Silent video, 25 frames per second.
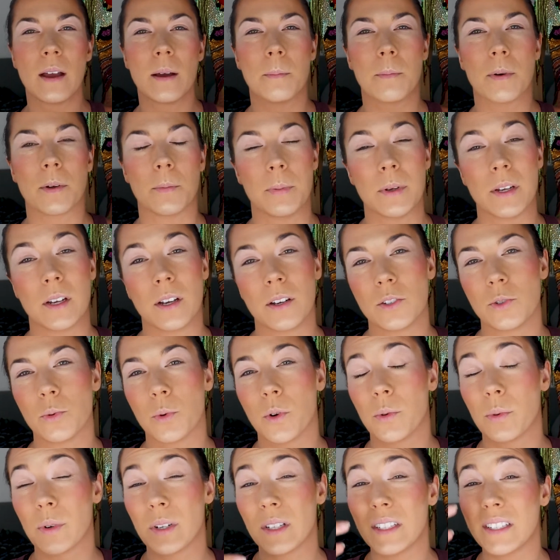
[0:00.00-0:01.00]
but because
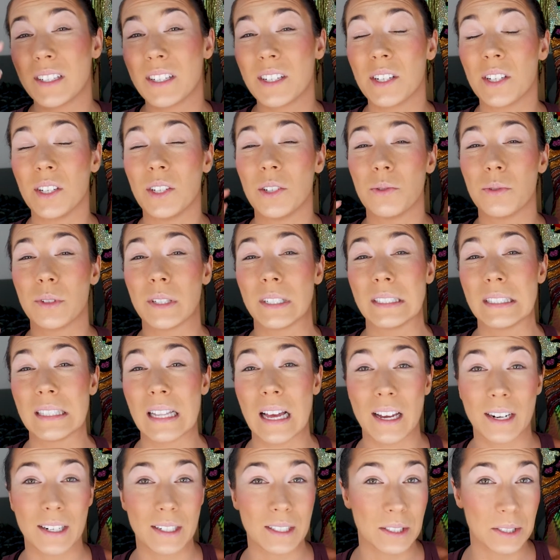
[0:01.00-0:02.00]
we're really going to use a
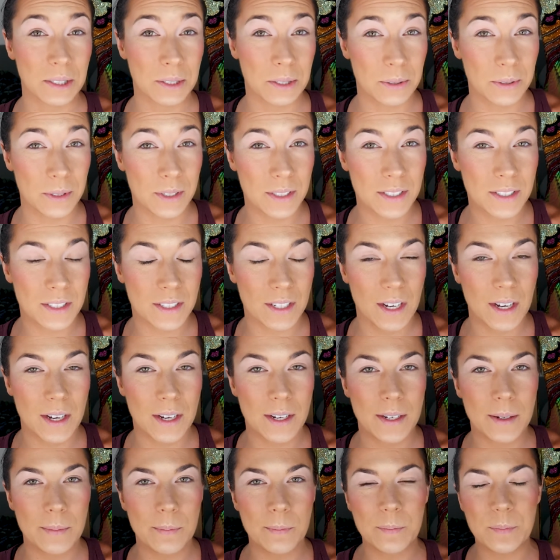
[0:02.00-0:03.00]
lot of glitter this
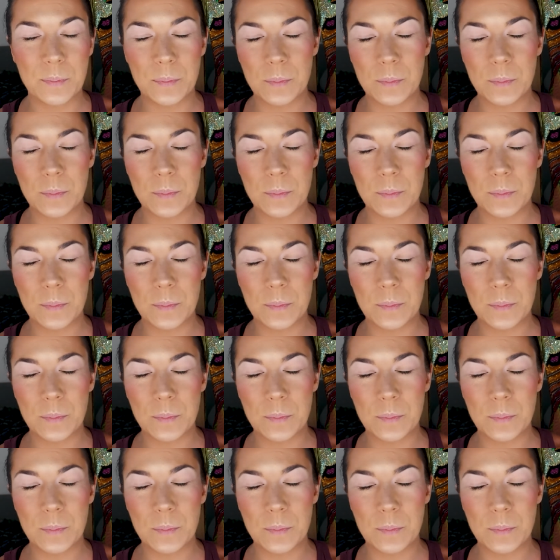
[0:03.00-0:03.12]
time,